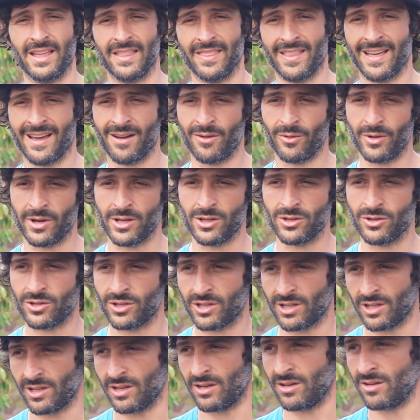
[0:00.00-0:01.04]
That way you
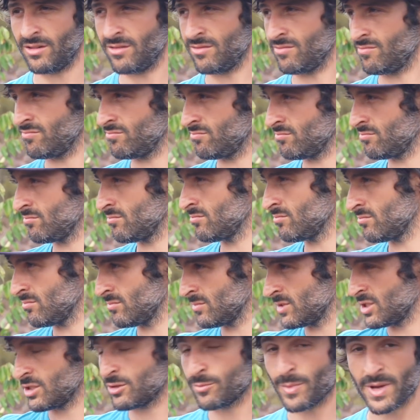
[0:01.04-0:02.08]
can
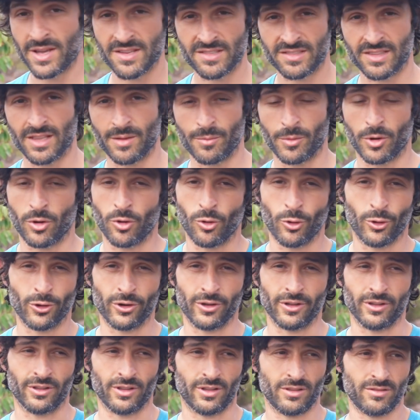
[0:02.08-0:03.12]
space them
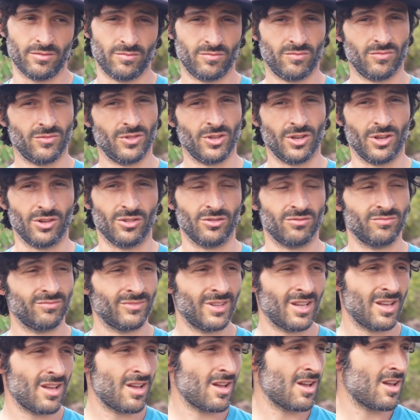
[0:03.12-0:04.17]
accordingly. You know,
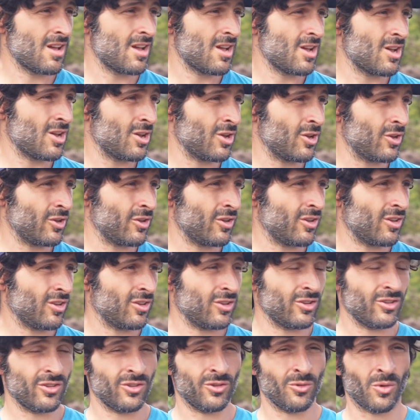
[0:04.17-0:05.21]

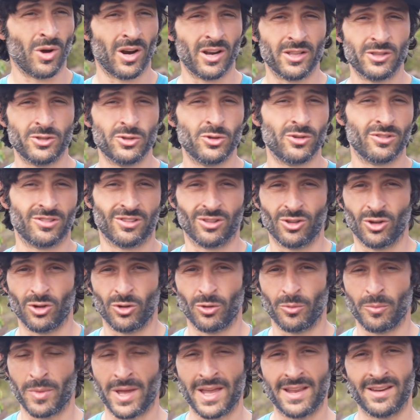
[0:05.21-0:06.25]
you want to do as
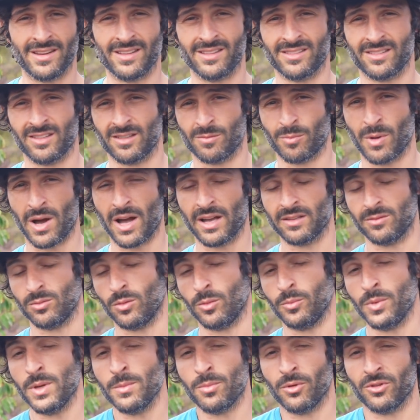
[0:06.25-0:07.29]
little maintenance as possible.
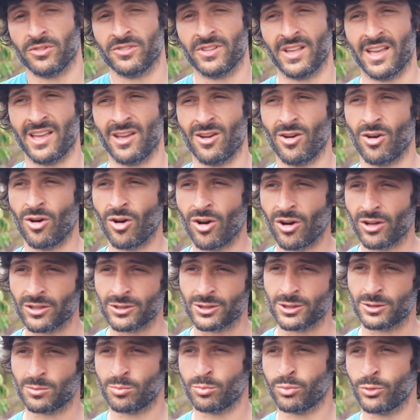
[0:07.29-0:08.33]
People say, oh, I'll
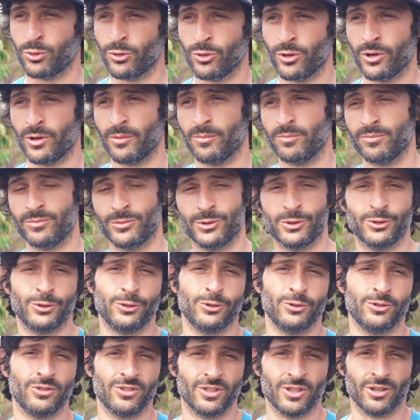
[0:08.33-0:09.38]
just prune them
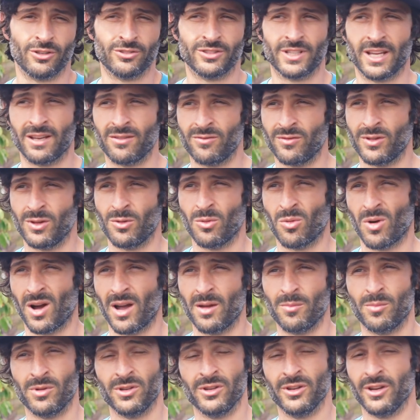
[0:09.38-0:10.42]
to 10 feet
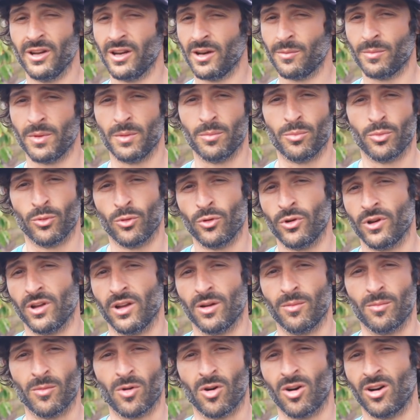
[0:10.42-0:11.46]
wide, but you're going to be pruning
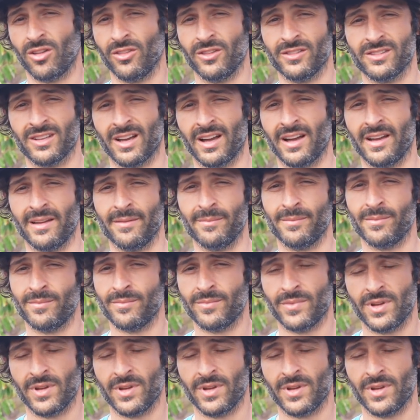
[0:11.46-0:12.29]
them all the time.